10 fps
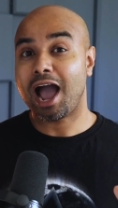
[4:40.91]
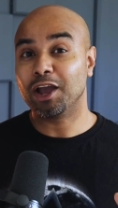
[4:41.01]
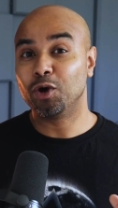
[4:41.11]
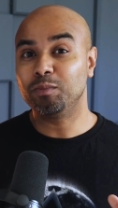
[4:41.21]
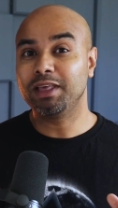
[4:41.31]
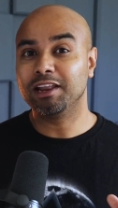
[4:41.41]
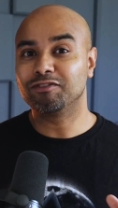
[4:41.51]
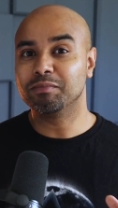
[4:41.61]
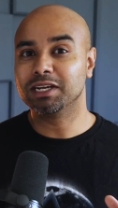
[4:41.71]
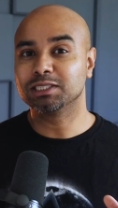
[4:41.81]
I hope the
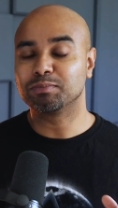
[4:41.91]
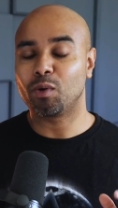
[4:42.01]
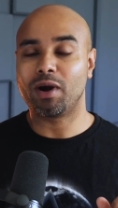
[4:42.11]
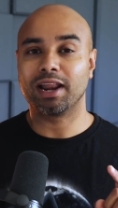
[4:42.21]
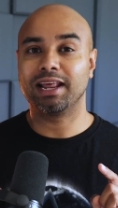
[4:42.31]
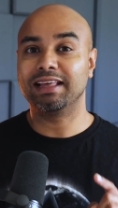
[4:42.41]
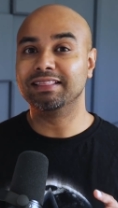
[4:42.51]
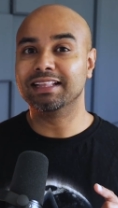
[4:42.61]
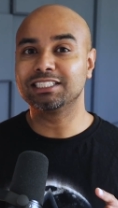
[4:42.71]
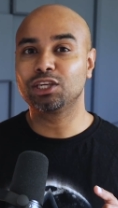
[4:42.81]
information provided
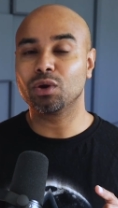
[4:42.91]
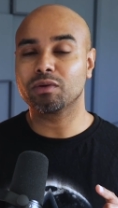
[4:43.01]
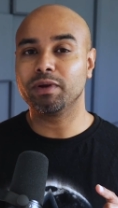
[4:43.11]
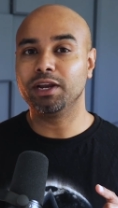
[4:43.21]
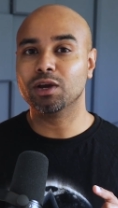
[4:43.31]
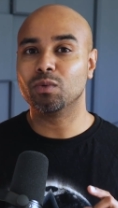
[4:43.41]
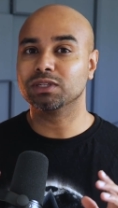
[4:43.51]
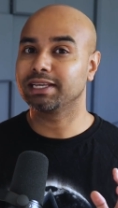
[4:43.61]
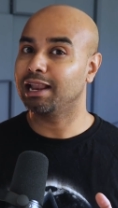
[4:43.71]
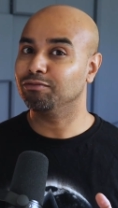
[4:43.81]
in this quick video
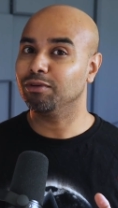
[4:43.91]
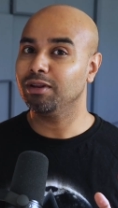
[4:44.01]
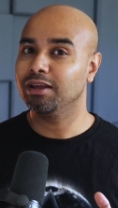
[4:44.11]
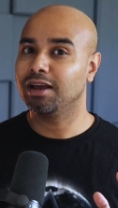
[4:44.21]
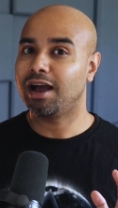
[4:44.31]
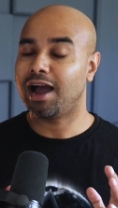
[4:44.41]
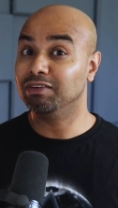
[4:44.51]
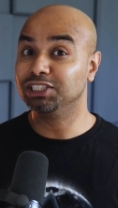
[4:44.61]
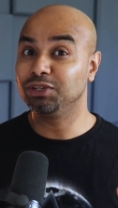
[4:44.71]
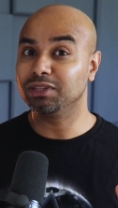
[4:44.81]
was helpful. I
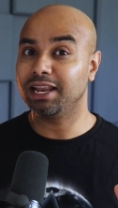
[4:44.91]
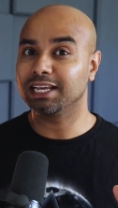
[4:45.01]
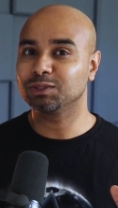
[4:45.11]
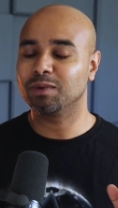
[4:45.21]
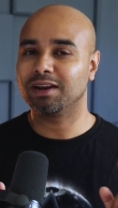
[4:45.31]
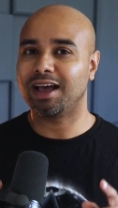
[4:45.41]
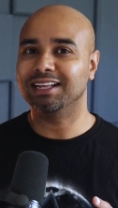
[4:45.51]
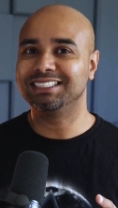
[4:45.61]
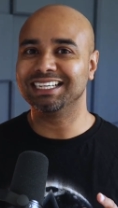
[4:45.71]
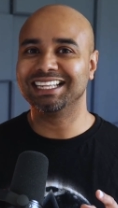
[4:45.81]
will see you on the next one.
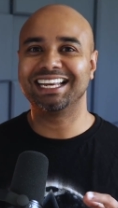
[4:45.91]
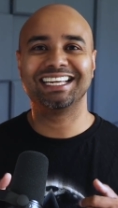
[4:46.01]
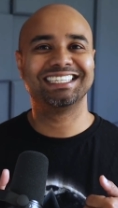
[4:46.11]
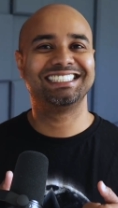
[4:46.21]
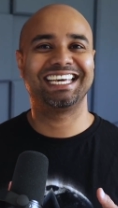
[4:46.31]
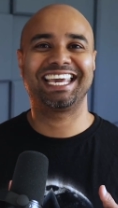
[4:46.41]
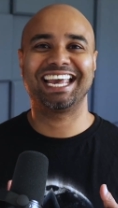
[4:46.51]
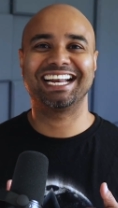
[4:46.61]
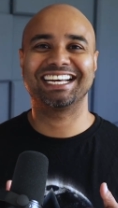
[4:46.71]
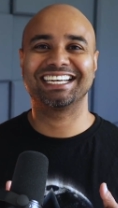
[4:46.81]
Until then, take
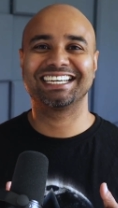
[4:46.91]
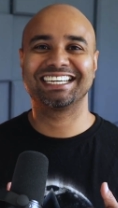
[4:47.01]
care.